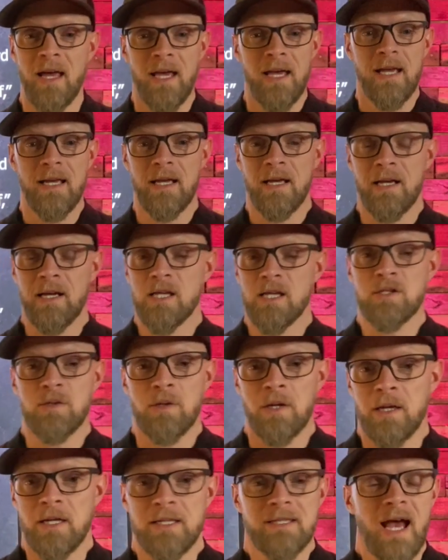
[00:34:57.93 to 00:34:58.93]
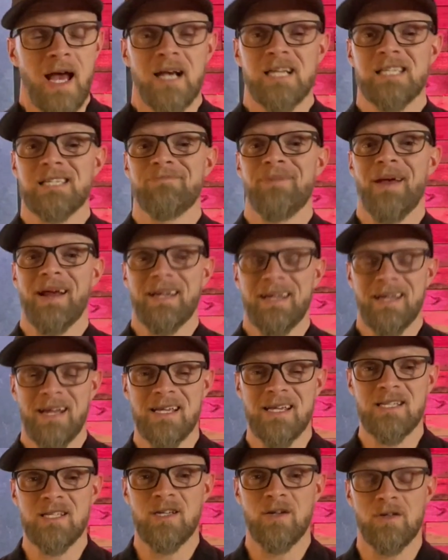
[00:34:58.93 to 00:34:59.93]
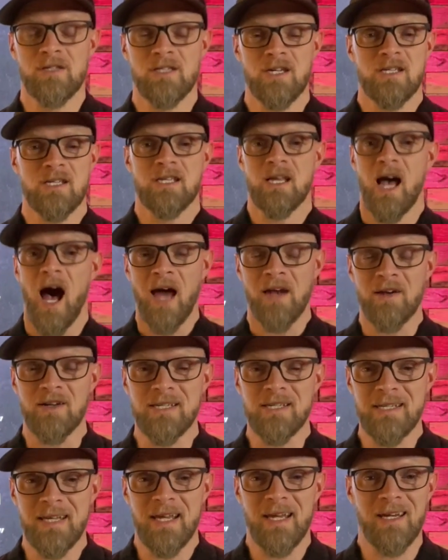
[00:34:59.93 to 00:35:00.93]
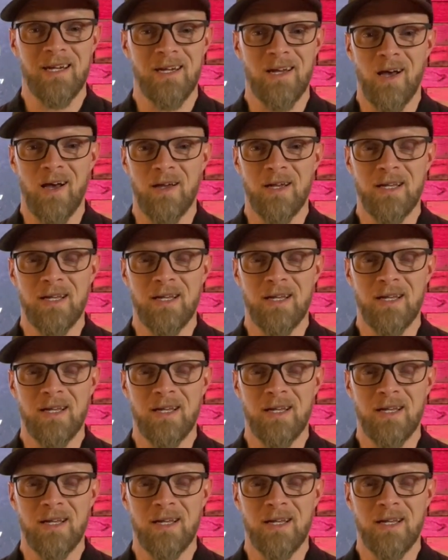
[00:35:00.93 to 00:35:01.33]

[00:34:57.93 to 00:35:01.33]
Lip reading: Because he's not expecting us to just to understand it all.